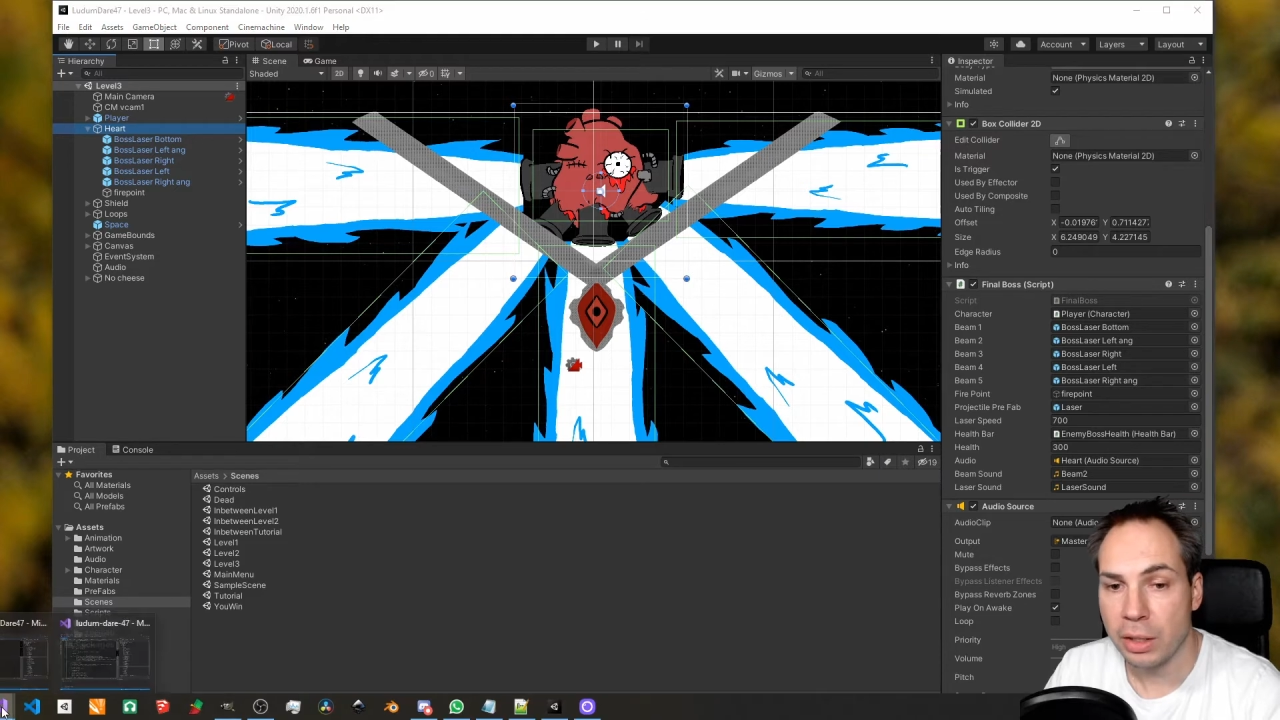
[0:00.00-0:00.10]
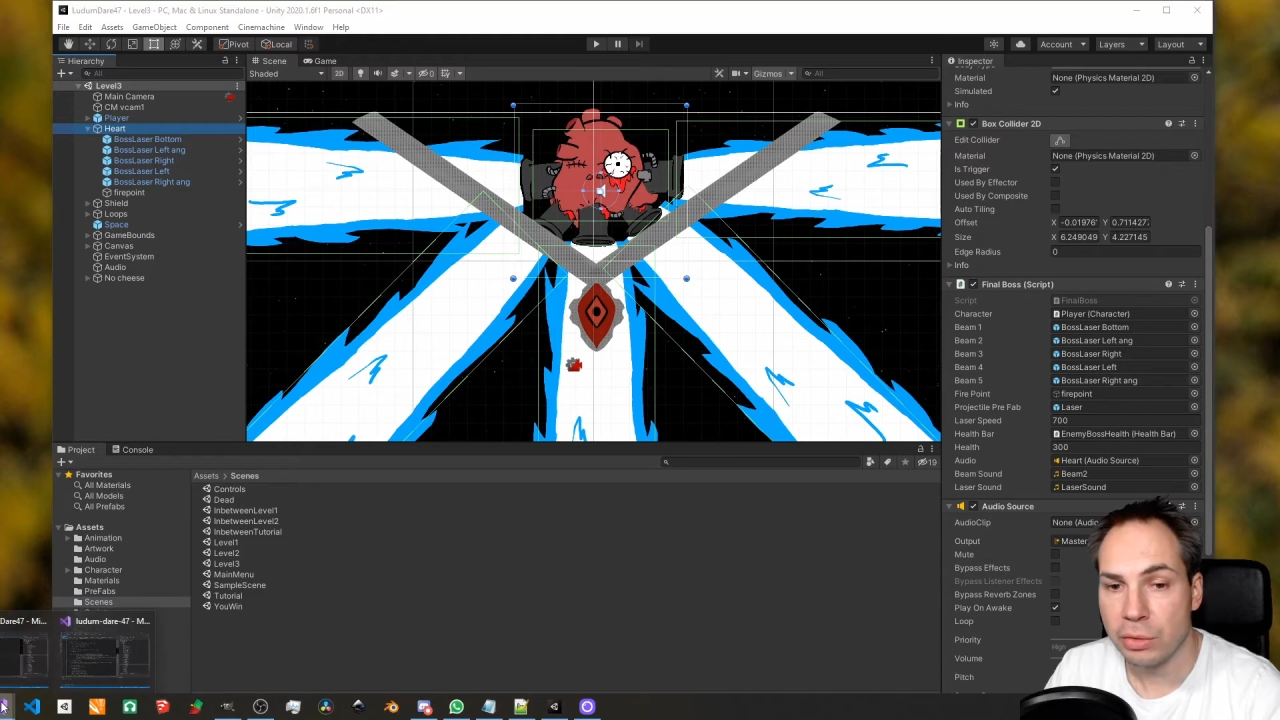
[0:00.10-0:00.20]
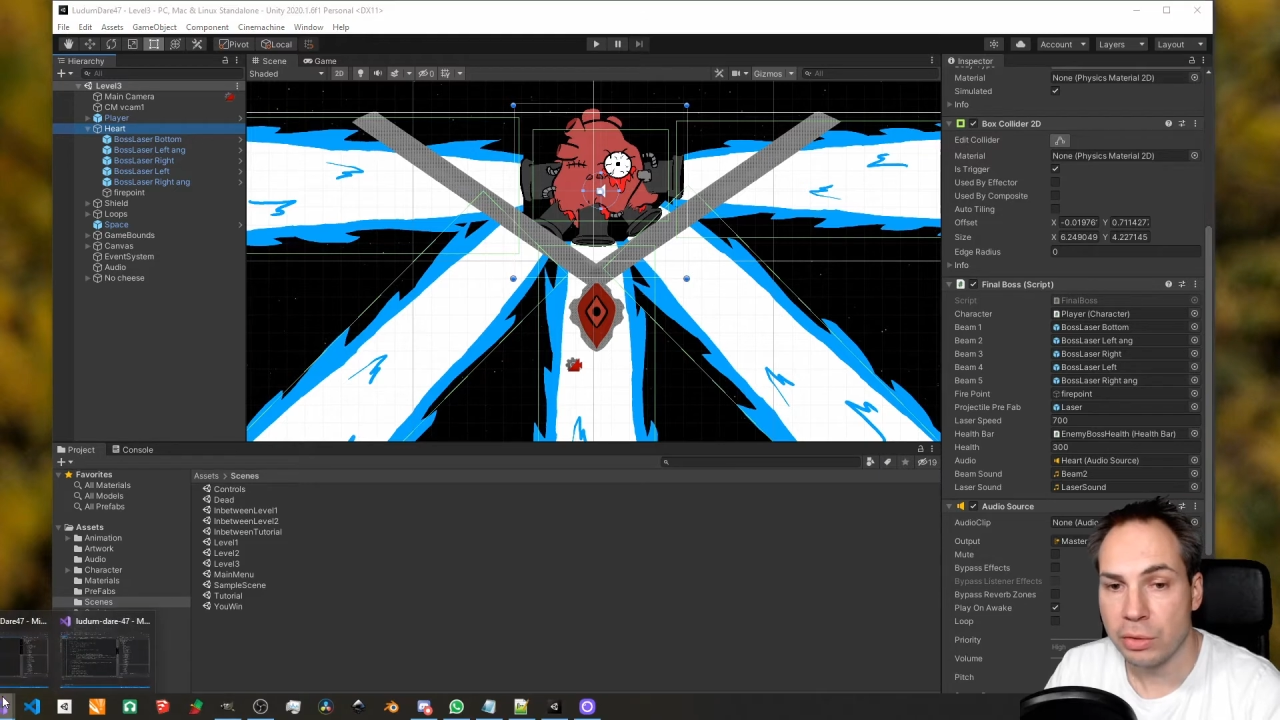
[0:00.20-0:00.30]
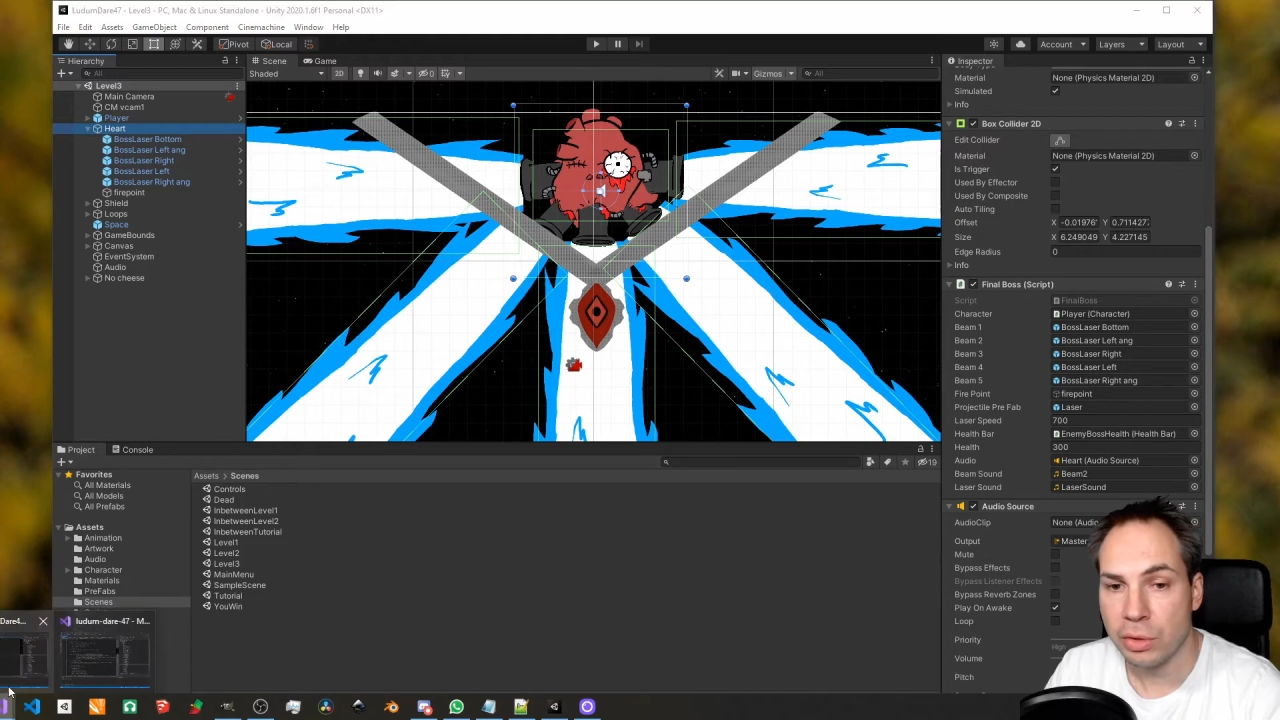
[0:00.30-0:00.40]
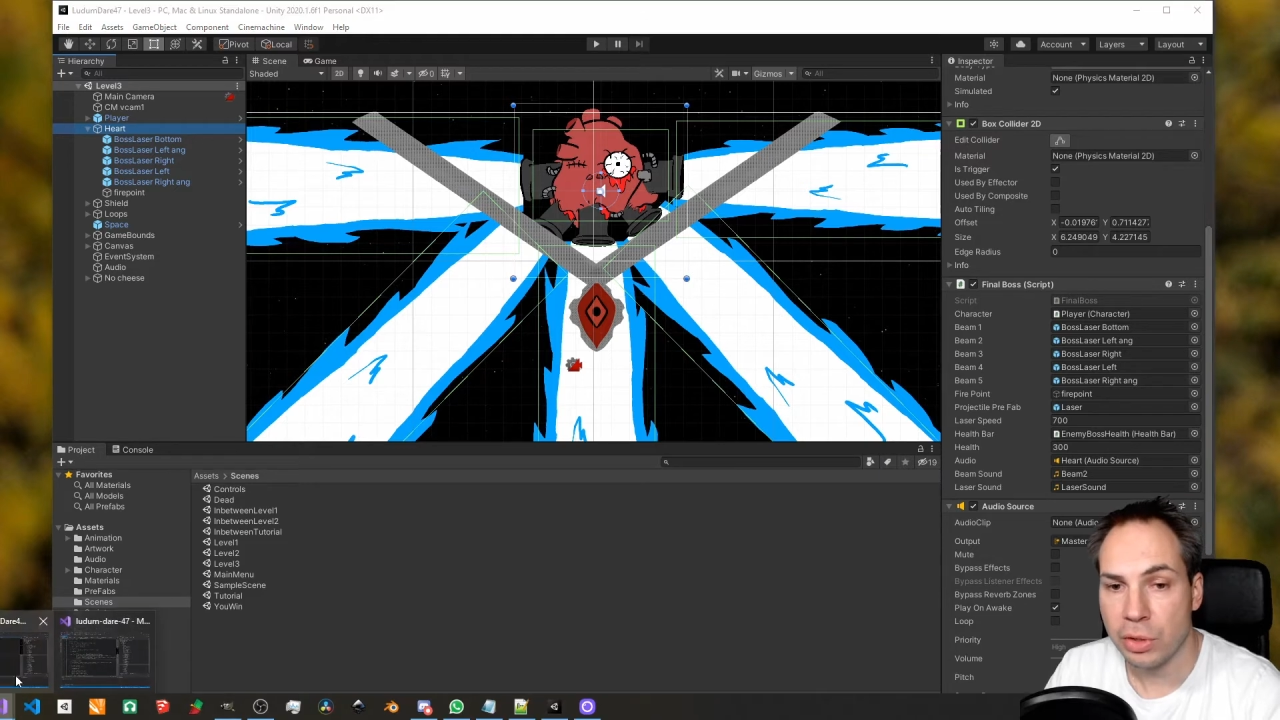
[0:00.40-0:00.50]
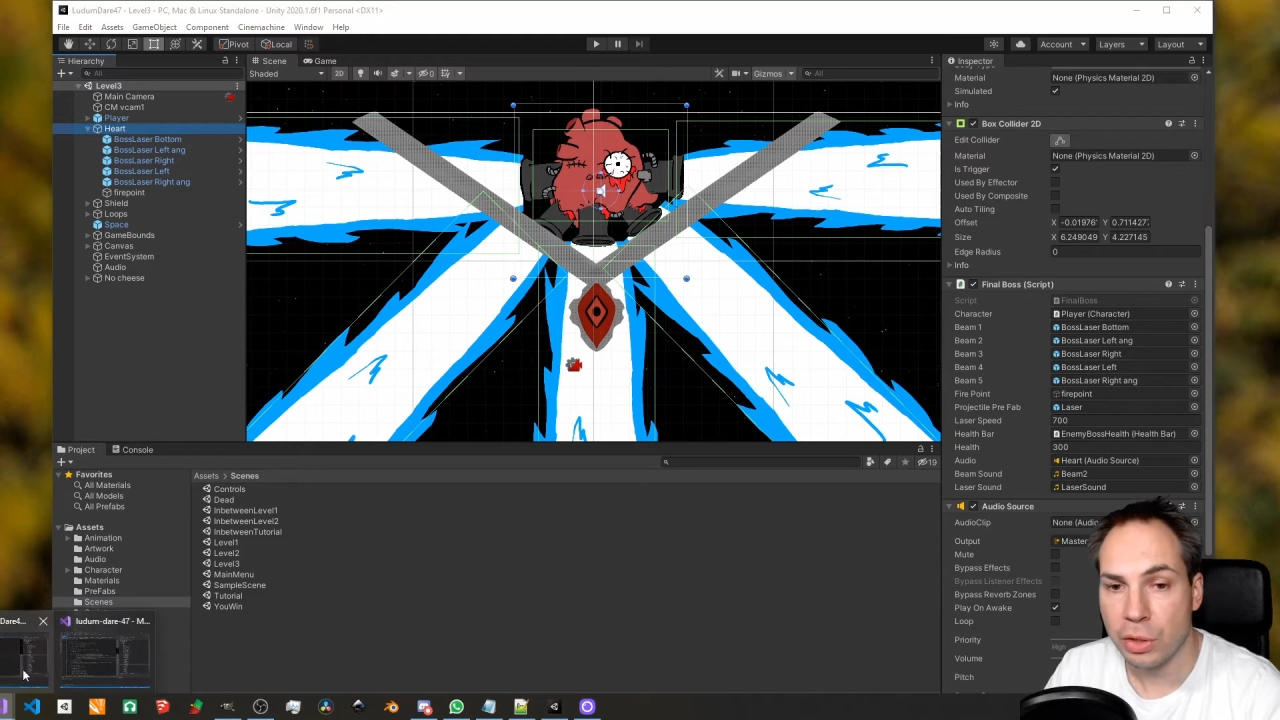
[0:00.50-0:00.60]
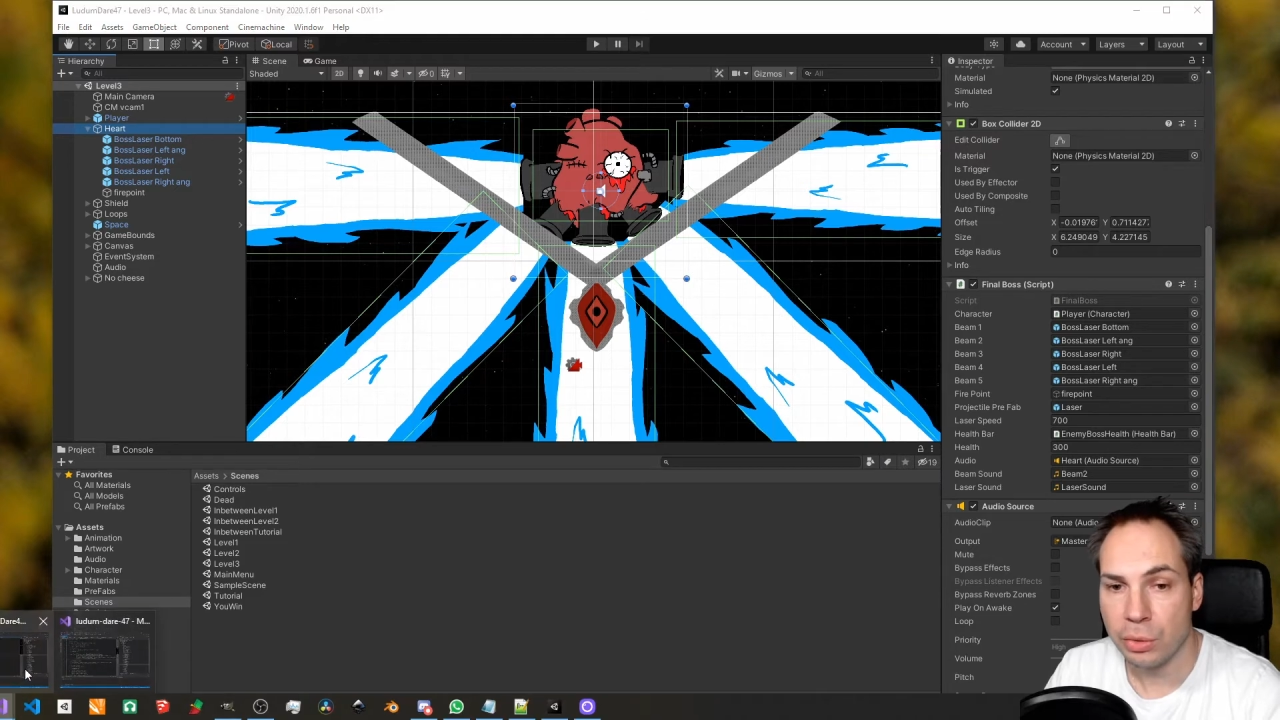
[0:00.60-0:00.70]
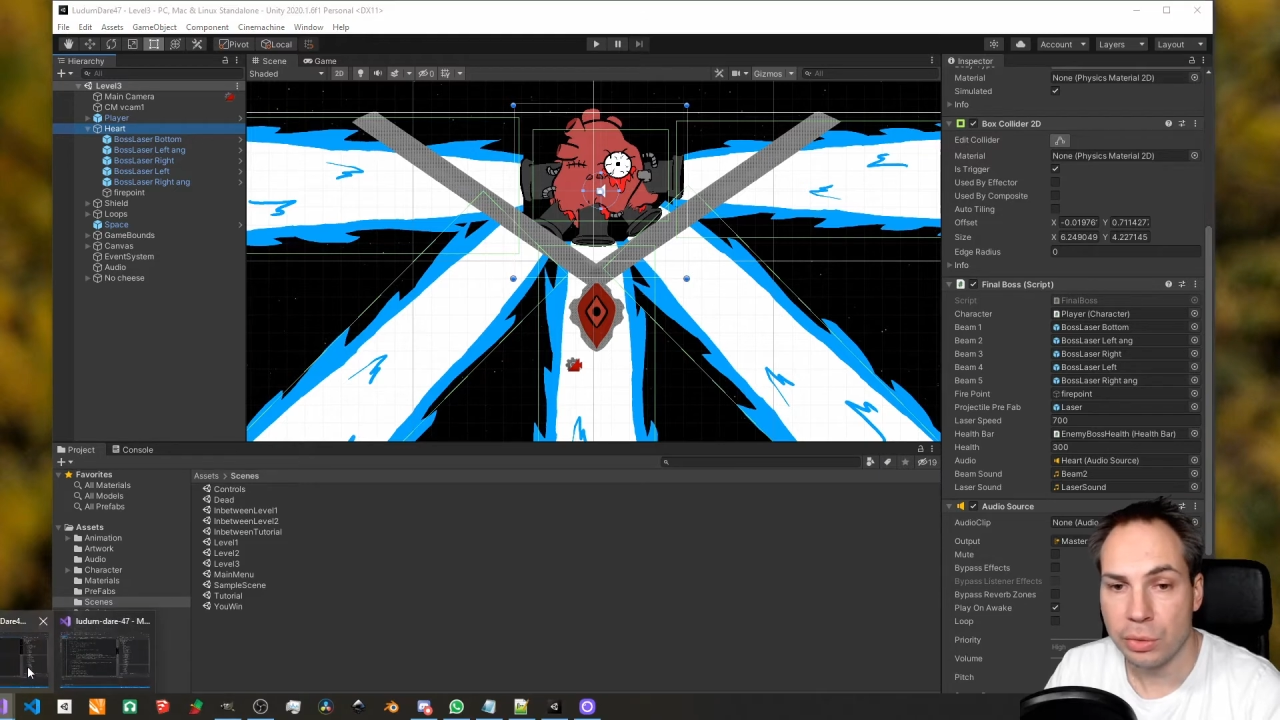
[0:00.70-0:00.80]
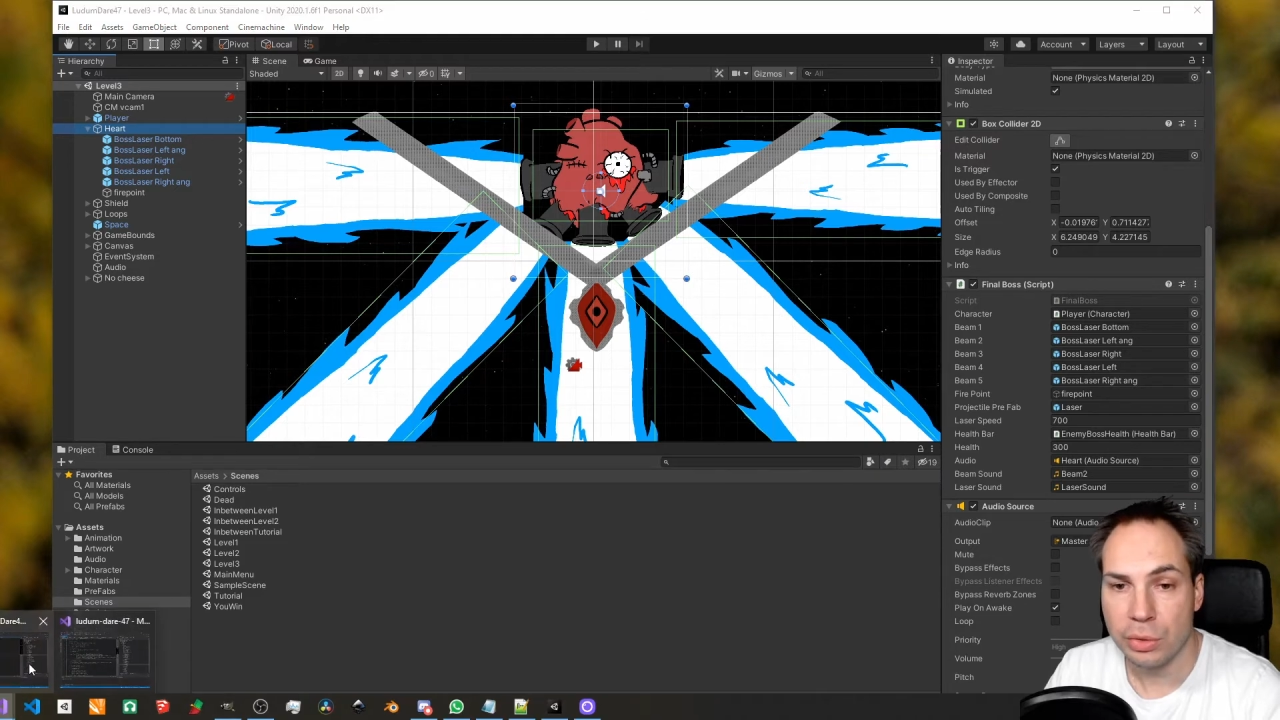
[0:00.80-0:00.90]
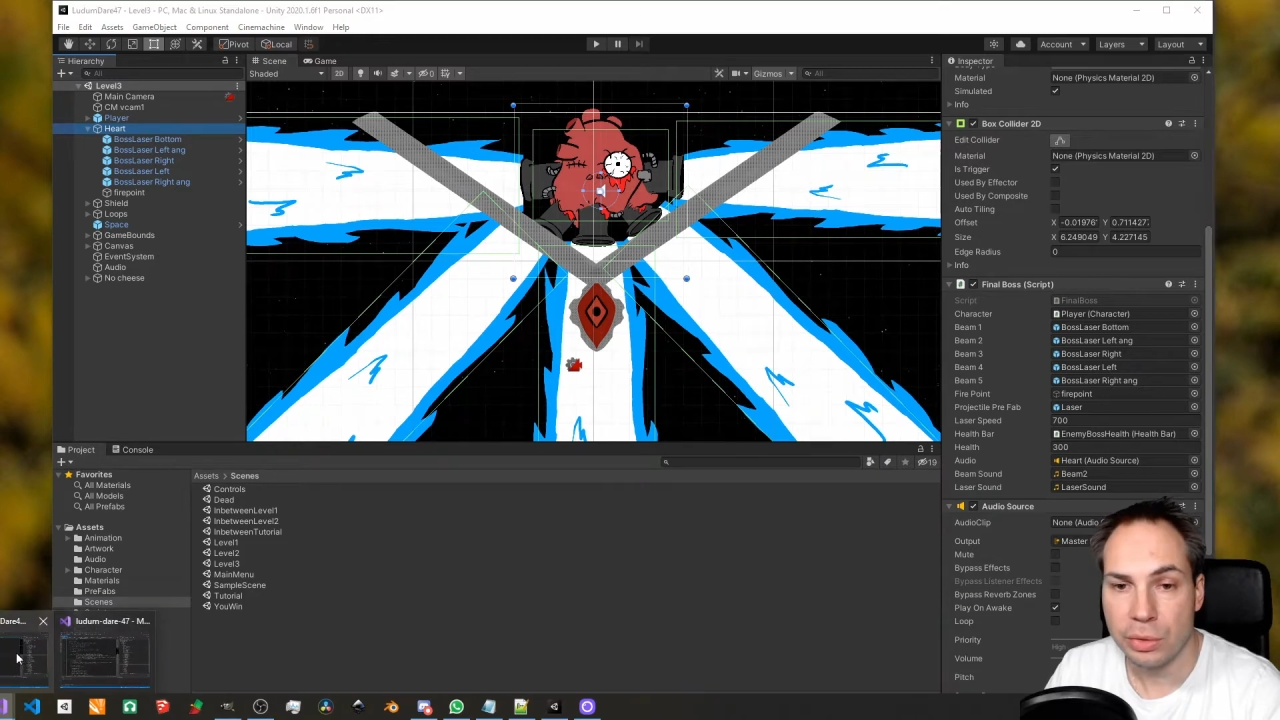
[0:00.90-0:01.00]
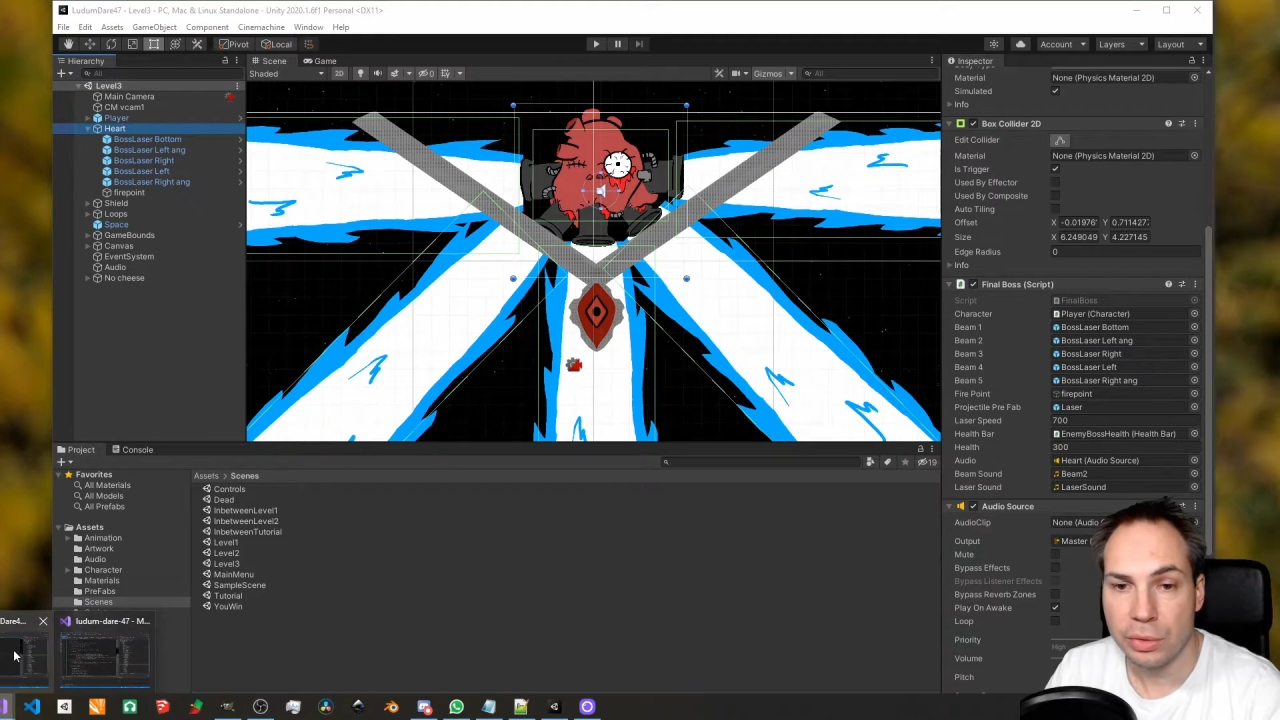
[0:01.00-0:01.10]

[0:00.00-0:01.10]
now to the code,